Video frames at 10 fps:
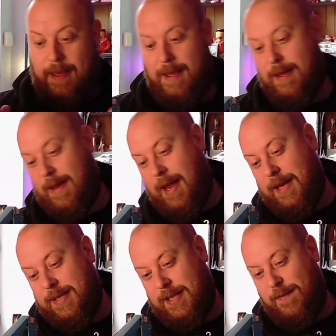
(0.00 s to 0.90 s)

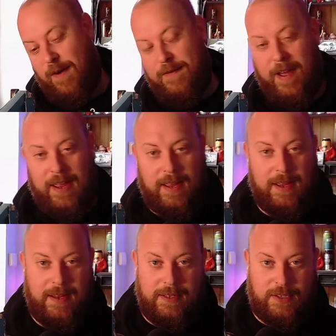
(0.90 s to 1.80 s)
K658
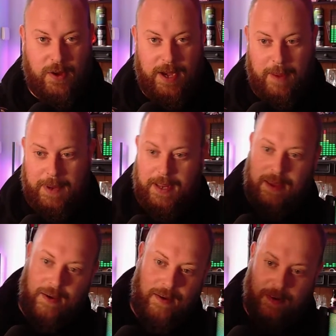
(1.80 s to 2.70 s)

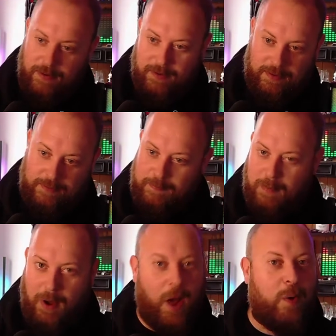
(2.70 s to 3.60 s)
dynamic on
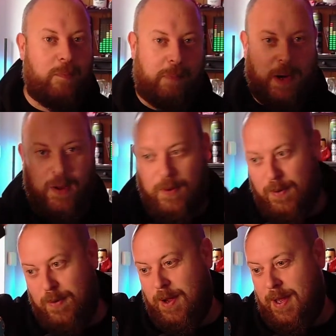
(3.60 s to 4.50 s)
my old
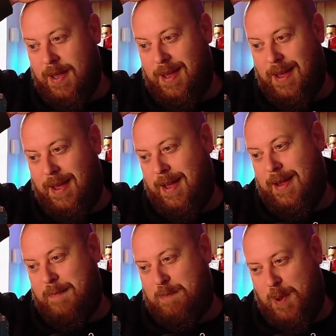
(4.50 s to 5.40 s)
blue
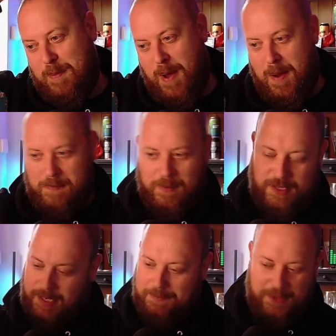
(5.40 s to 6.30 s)
boom arm,
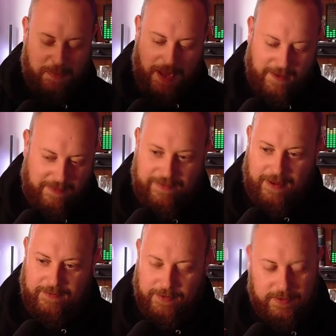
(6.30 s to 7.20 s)
which seems to be ever
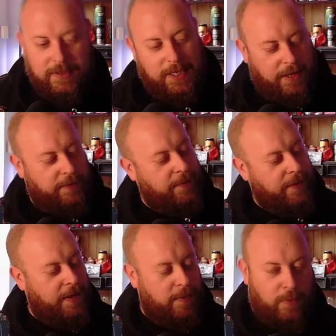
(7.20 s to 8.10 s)
faithful. So
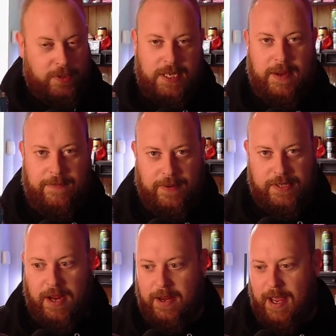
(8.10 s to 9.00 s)
what's the
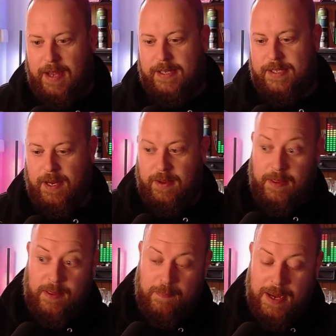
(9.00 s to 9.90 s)
difference? Okay, so
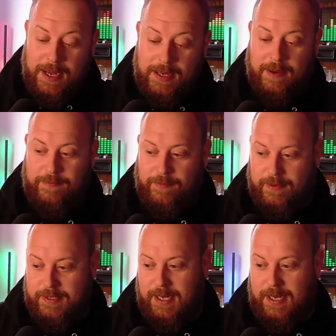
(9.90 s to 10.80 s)
the main
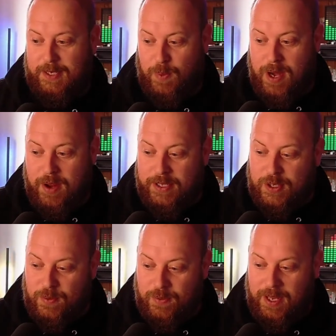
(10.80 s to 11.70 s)
difference is when I
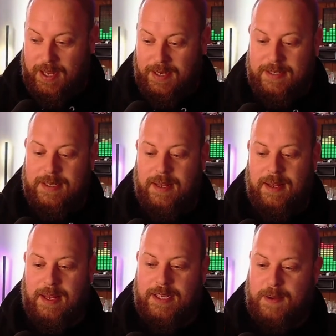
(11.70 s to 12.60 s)
talk into
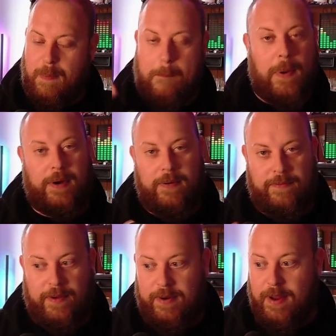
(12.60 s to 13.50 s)
this
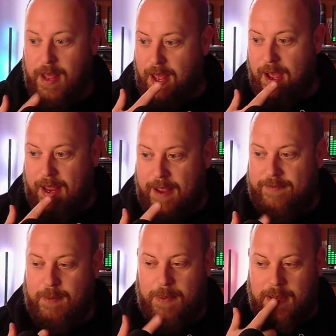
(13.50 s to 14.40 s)
microphone, I
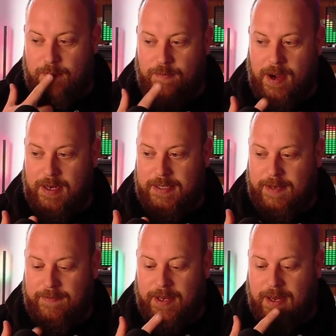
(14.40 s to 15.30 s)
have to be
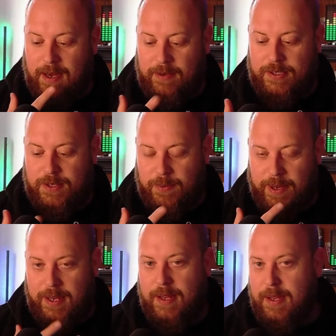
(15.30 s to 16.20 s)
relatively close to
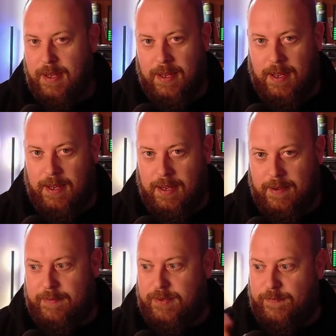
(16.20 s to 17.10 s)
it
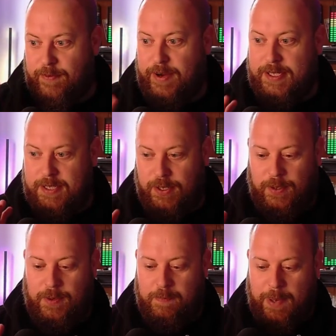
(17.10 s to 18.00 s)
for it
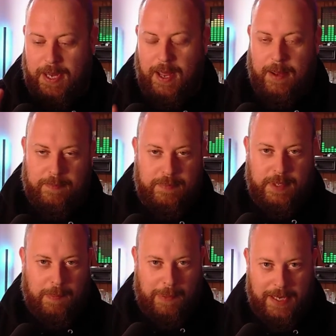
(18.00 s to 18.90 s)
to pick
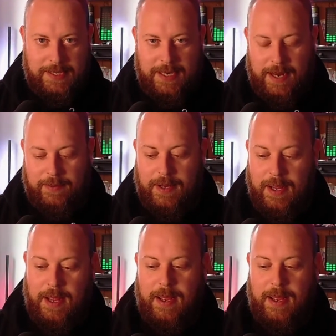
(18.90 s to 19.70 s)
up the best sound.